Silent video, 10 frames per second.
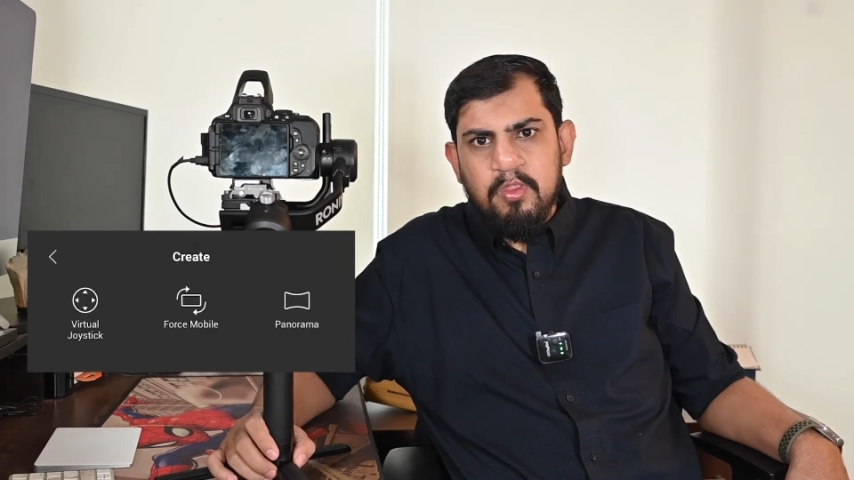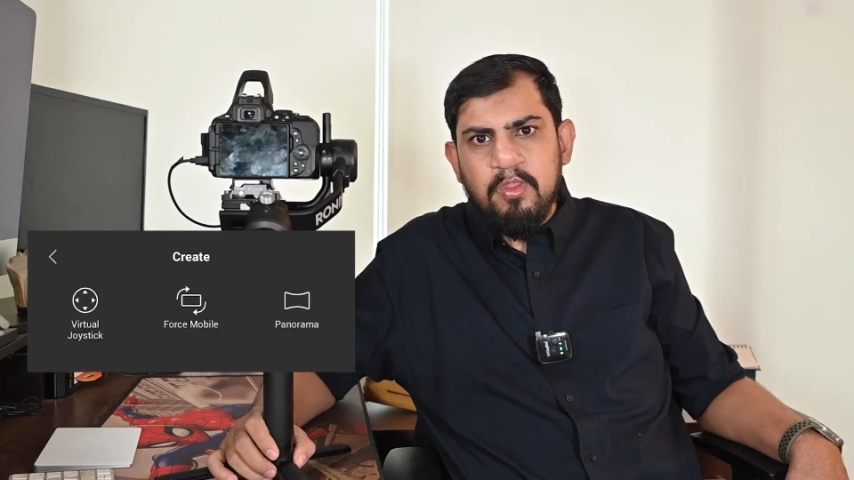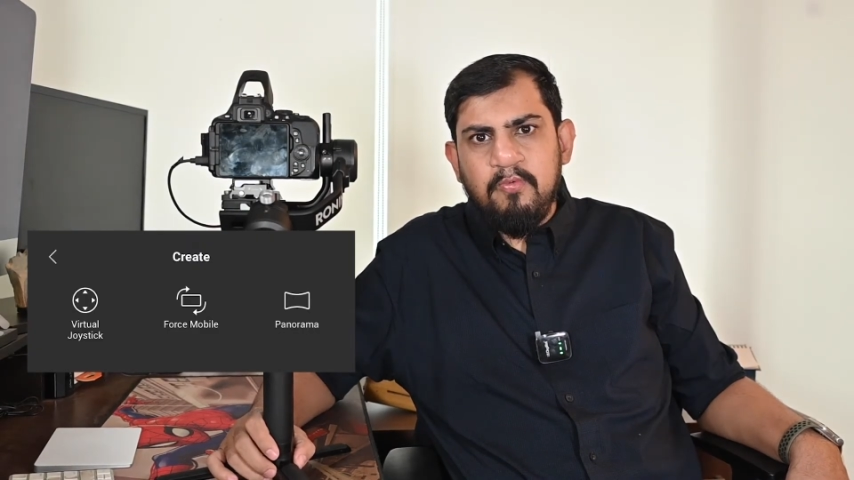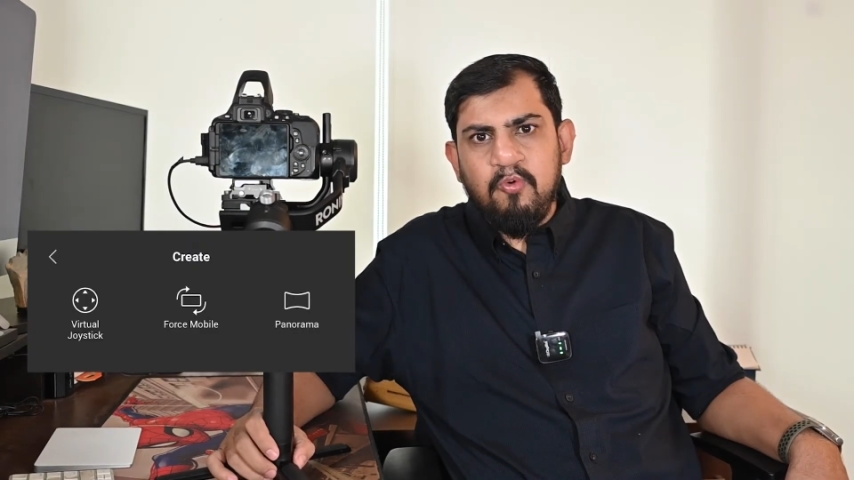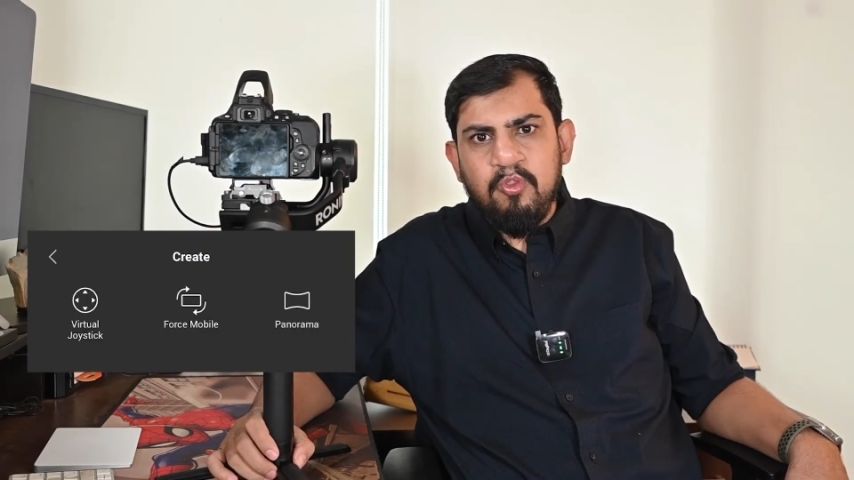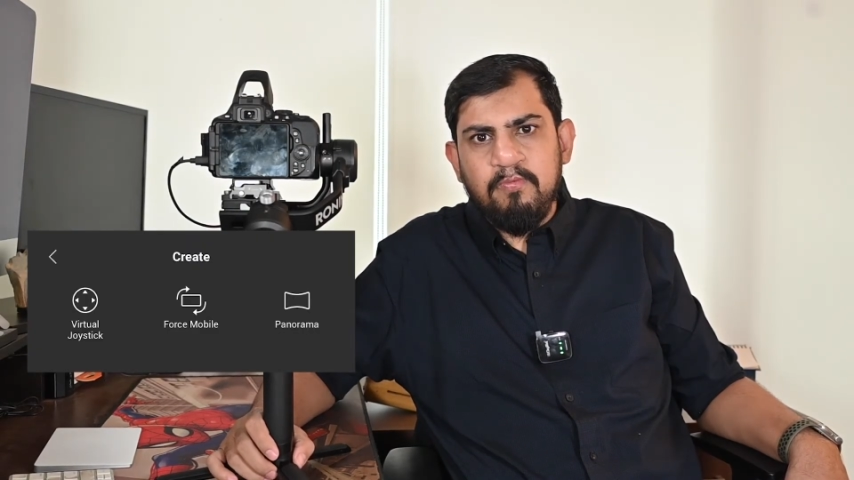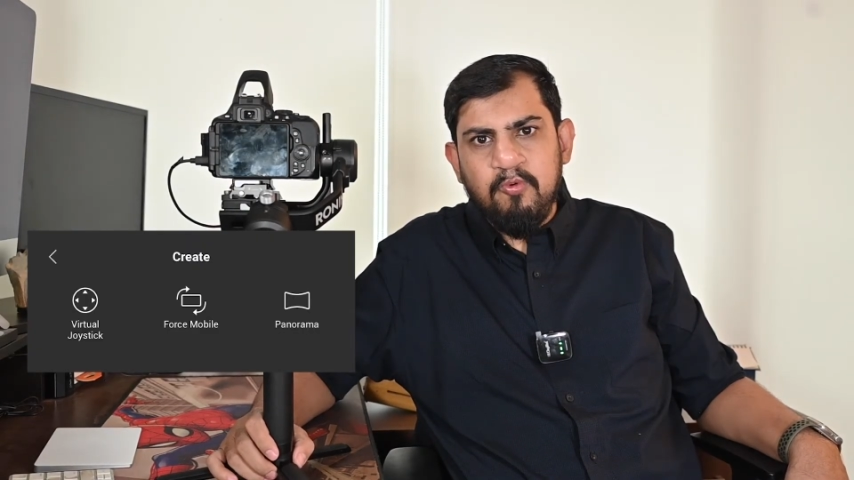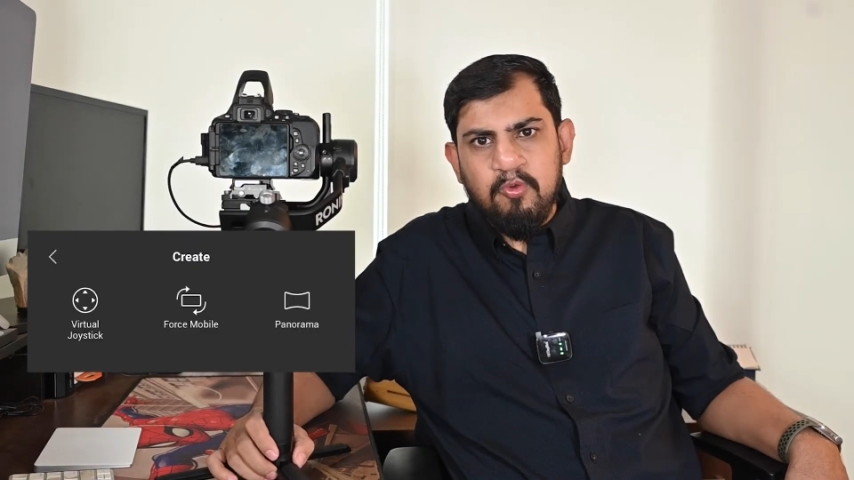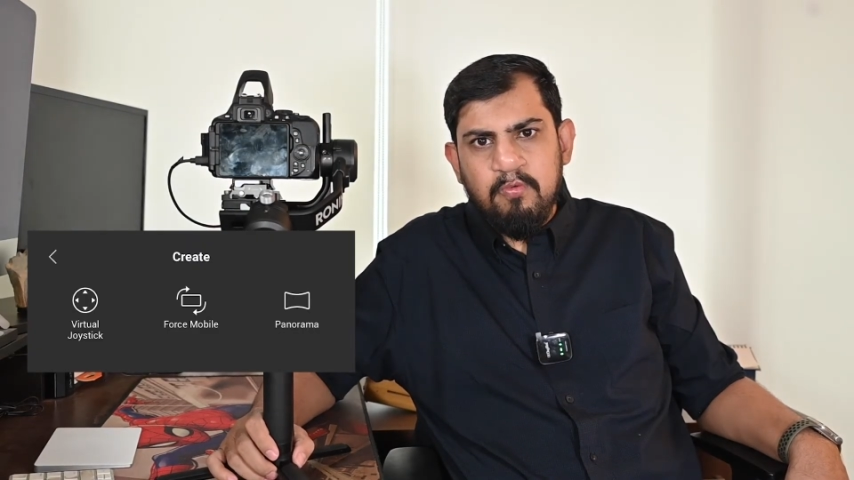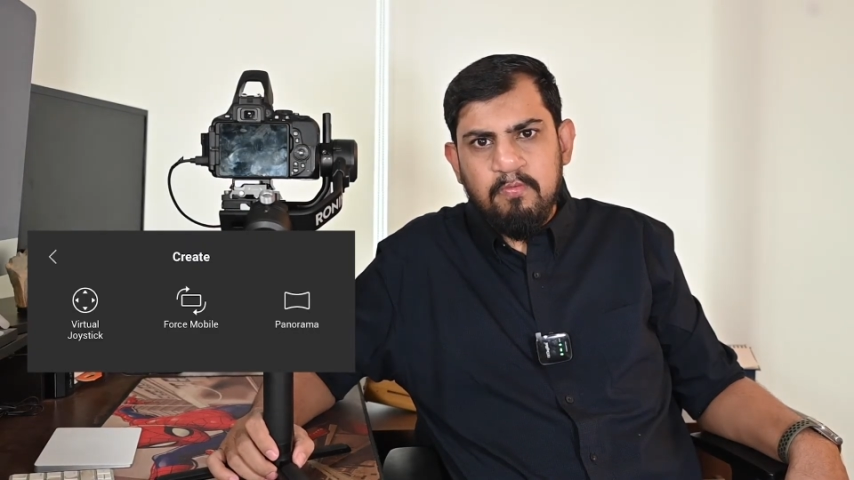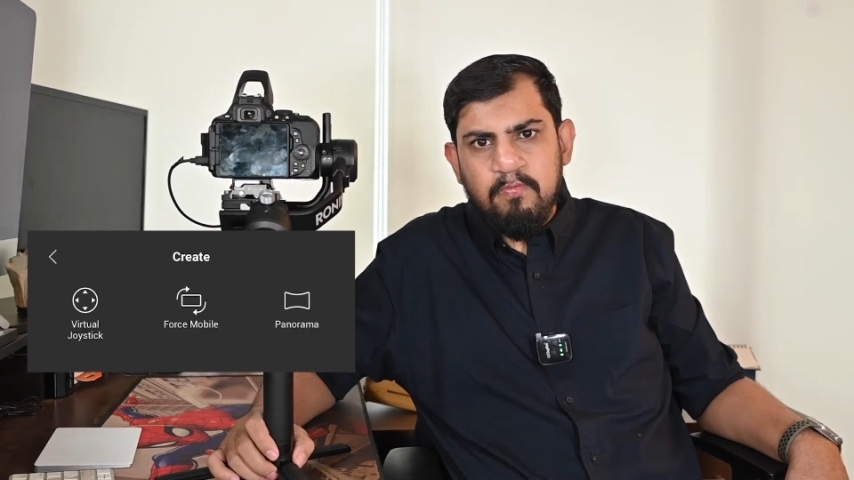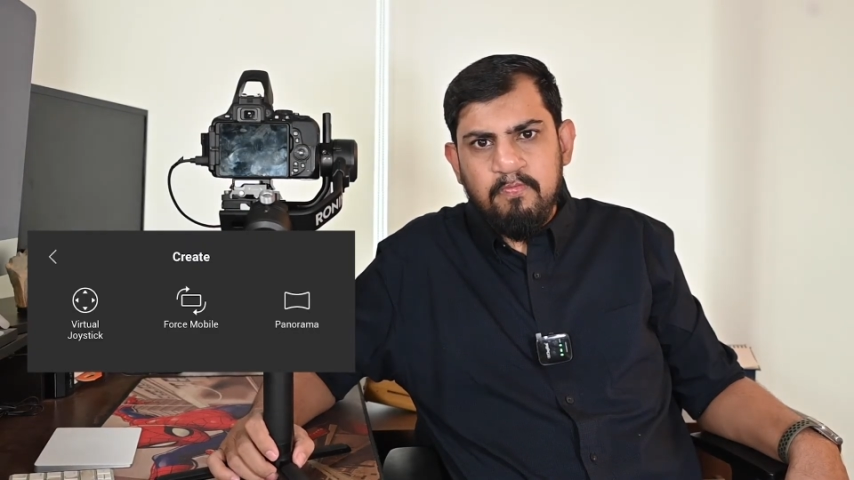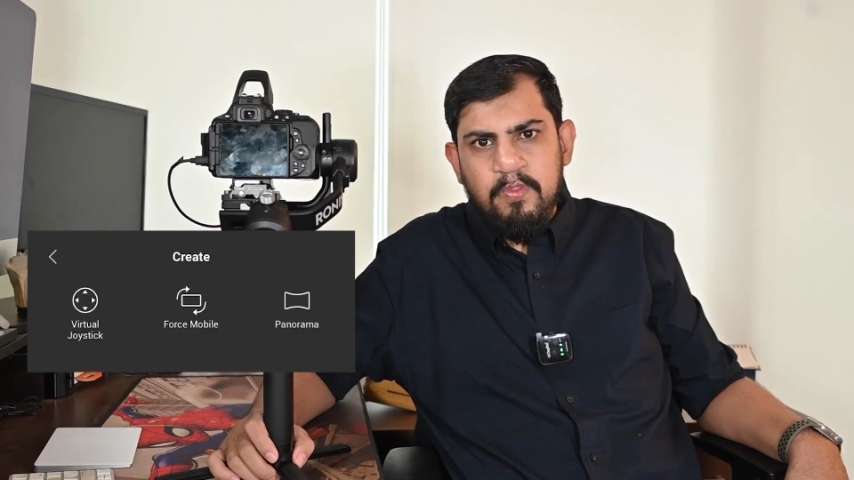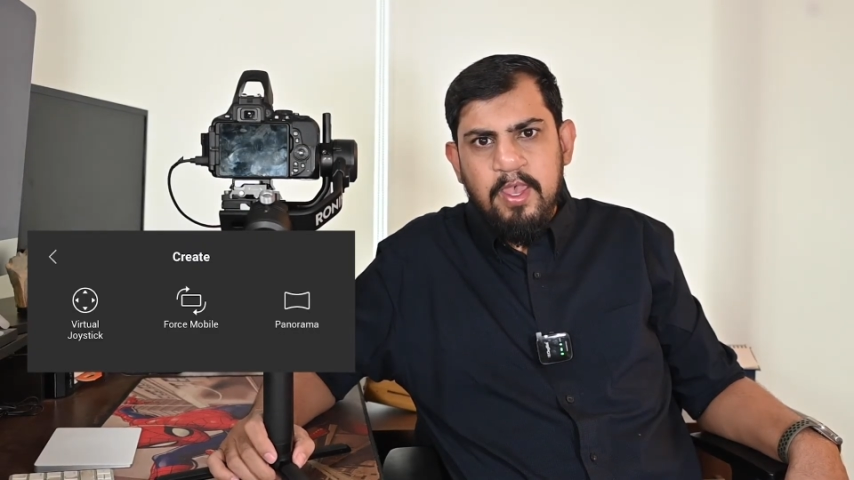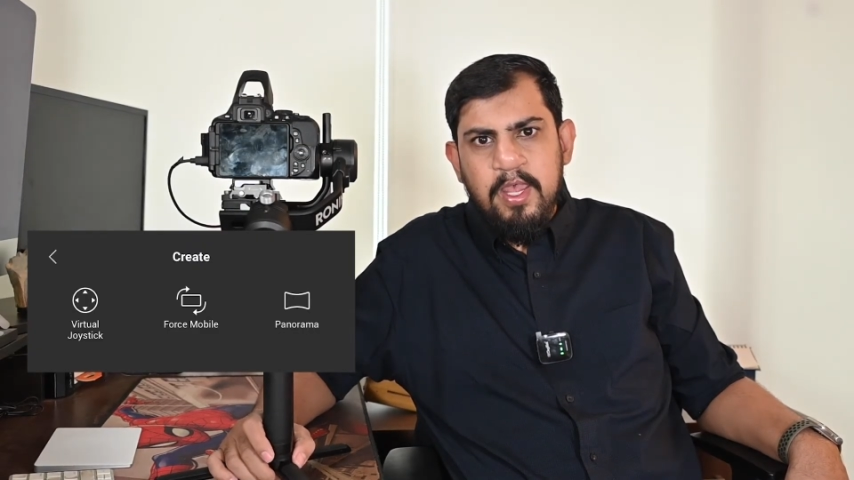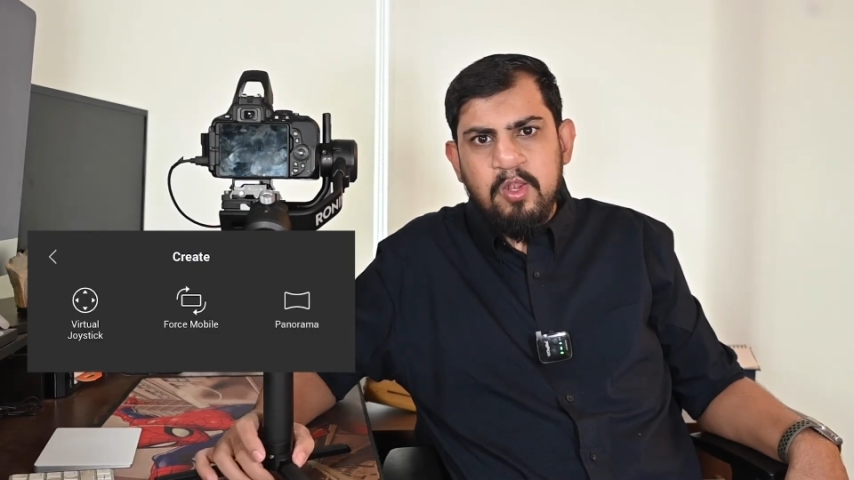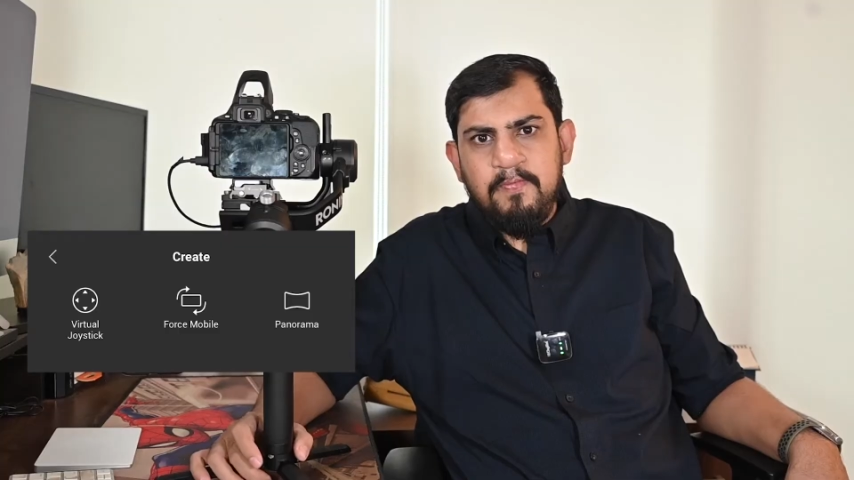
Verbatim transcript: the force mode and